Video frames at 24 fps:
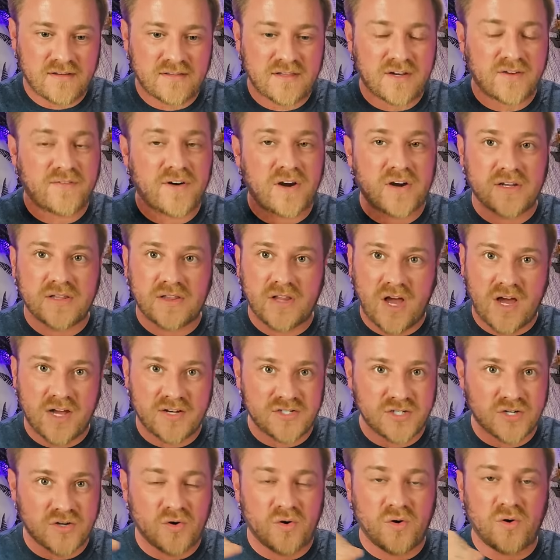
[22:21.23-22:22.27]
They're very
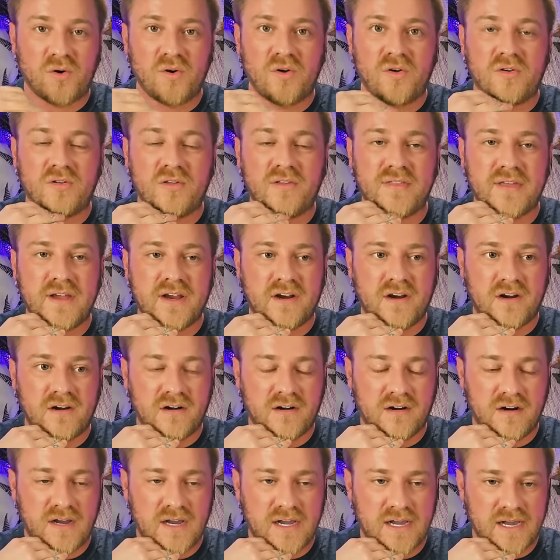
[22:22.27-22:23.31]
logical.
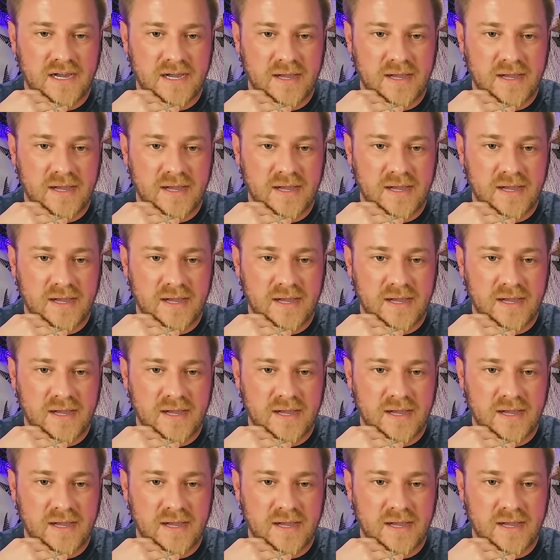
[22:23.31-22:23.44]
They're